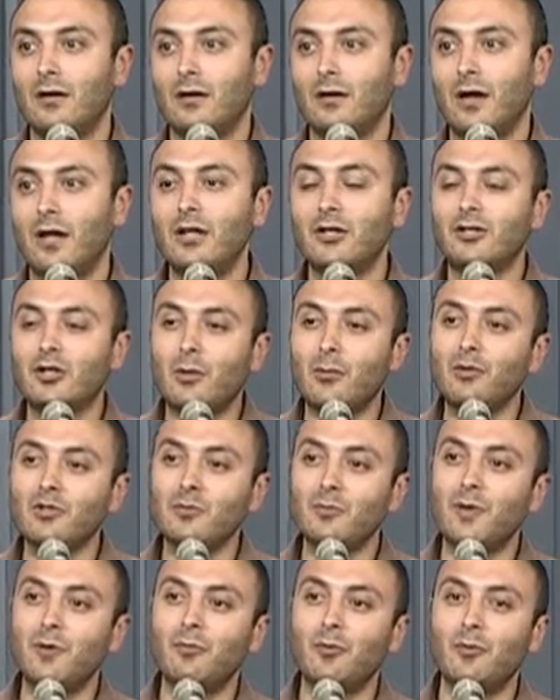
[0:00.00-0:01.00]
And it troubles
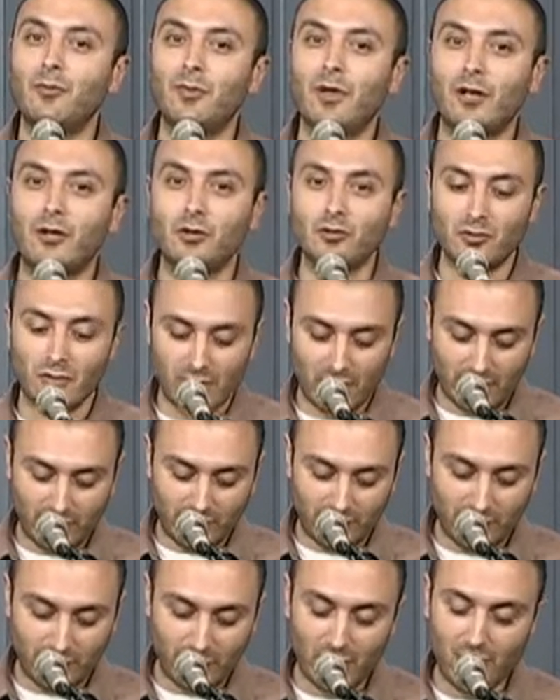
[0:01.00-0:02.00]
people. And usually
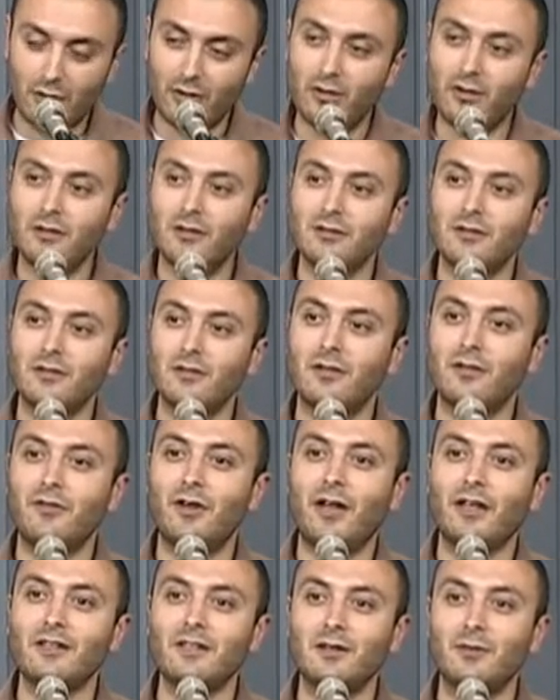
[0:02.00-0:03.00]
they've been hurt. They've
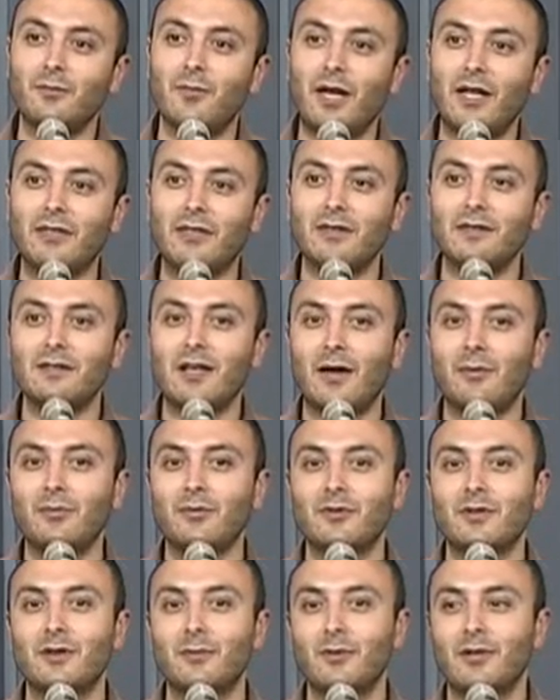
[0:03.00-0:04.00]
had some bad things happen
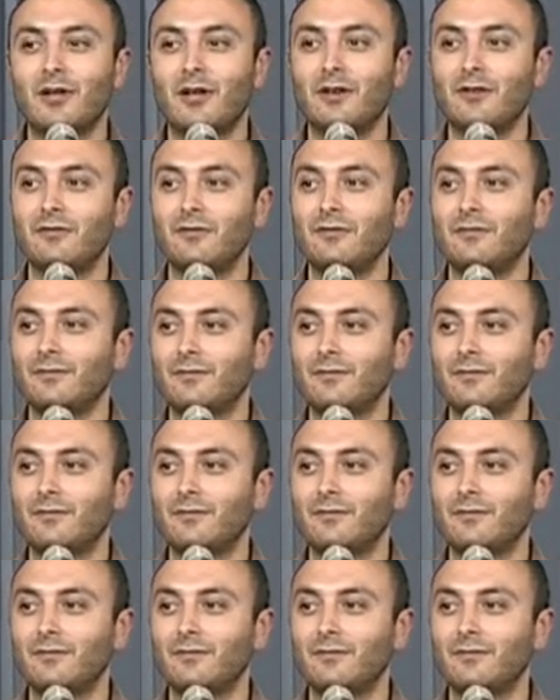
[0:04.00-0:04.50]
to them in life.